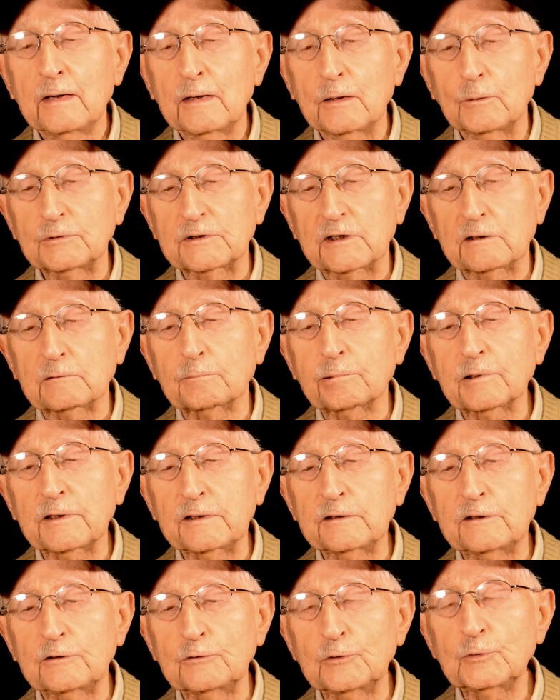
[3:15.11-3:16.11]
It was a
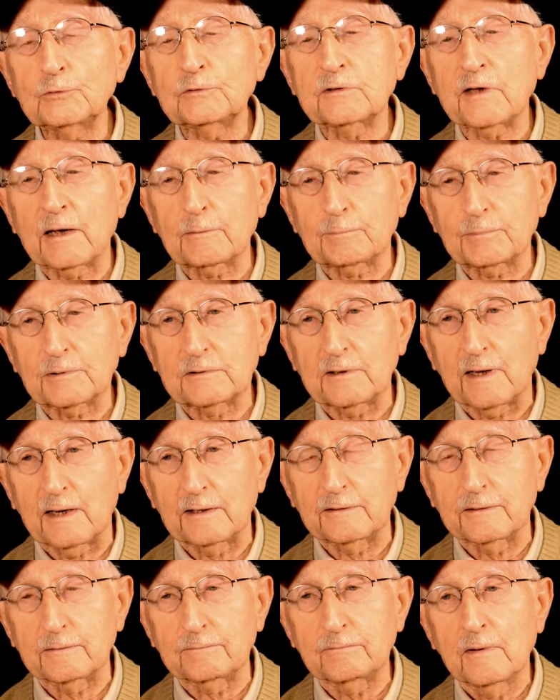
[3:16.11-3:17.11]
completely new tank
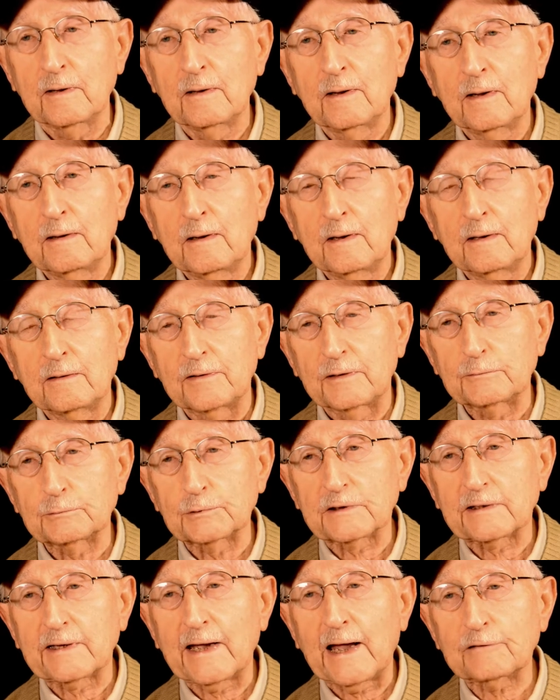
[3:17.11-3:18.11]
battalion. There
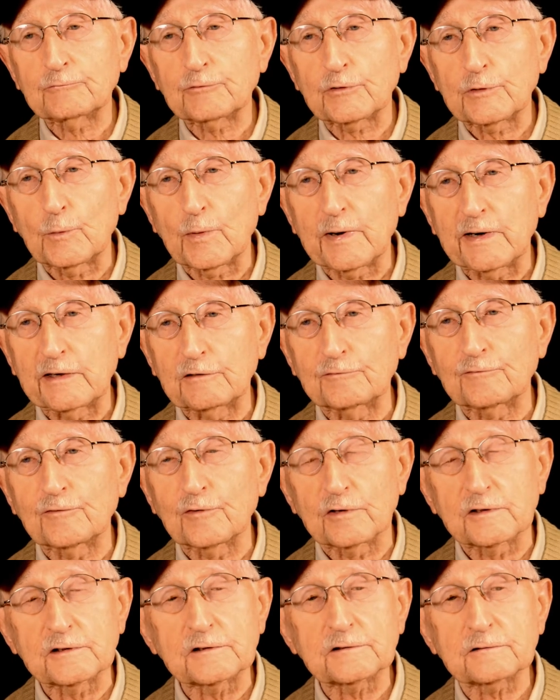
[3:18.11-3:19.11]
was a cadre waiting
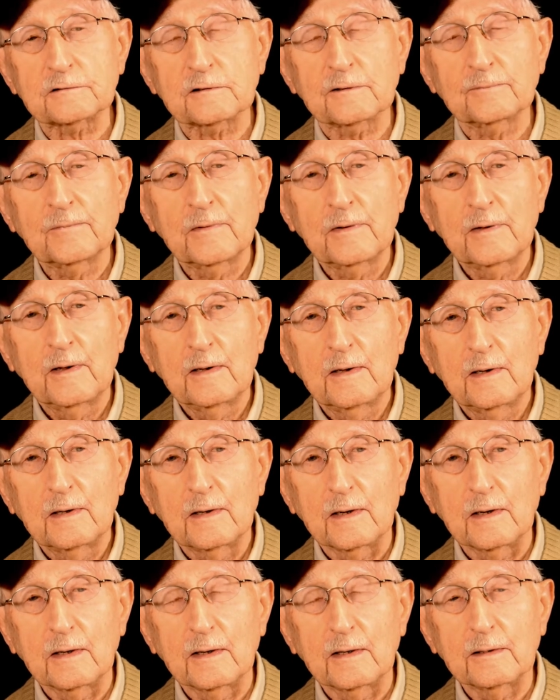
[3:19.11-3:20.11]
for us.
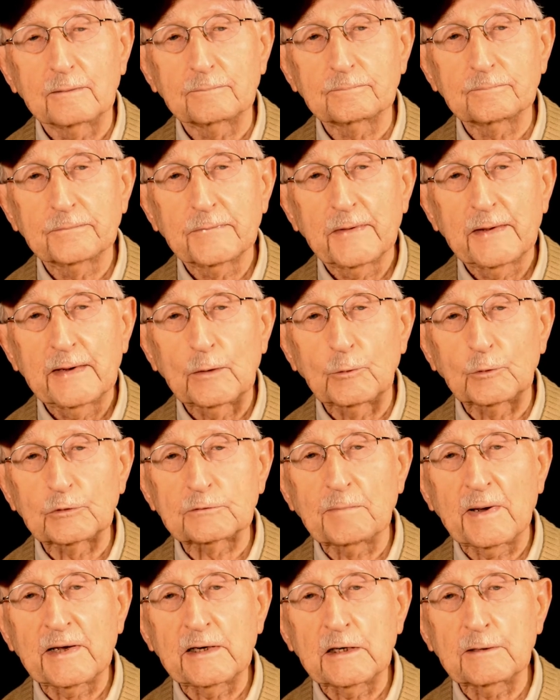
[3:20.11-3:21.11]
It was
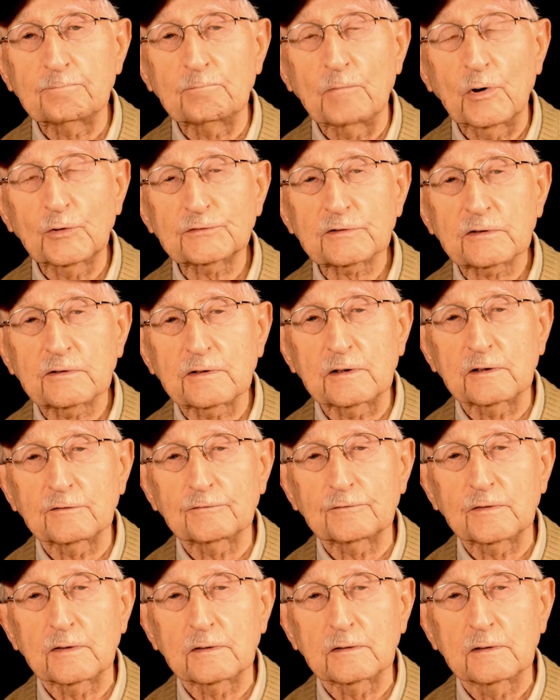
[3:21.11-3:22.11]
made up mostly
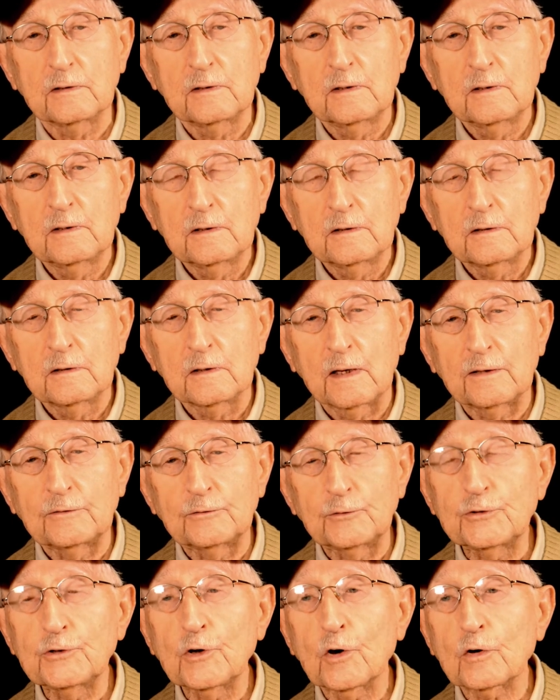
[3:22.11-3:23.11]
of
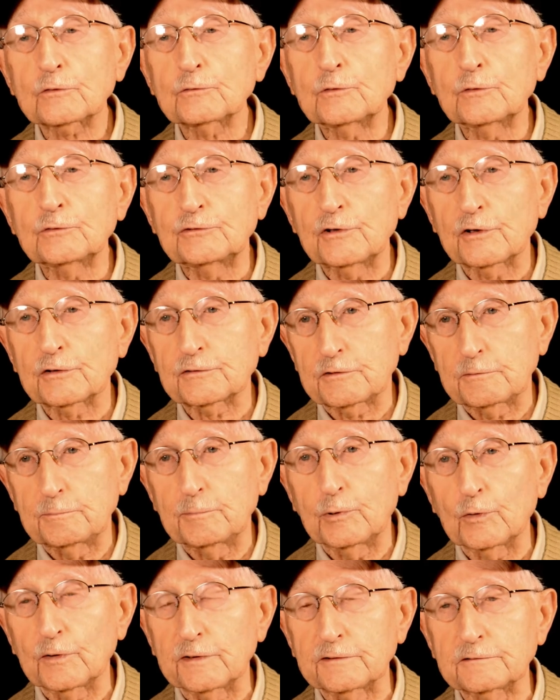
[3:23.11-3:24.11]
New York, New Jersey
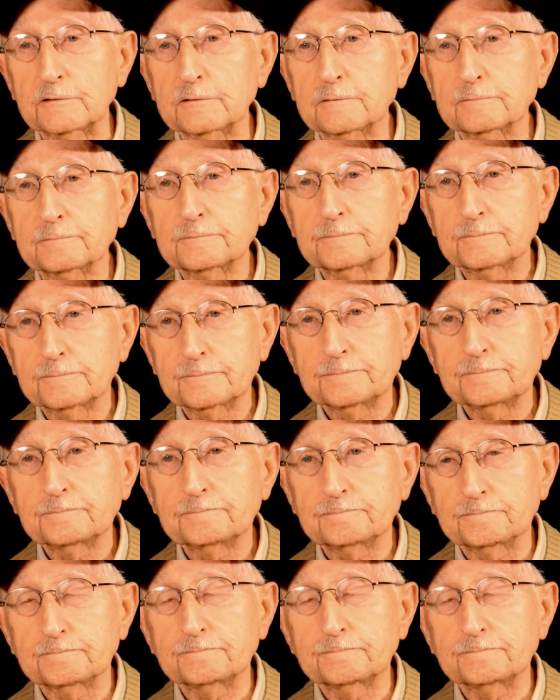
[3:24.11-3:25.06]
boys. Okay.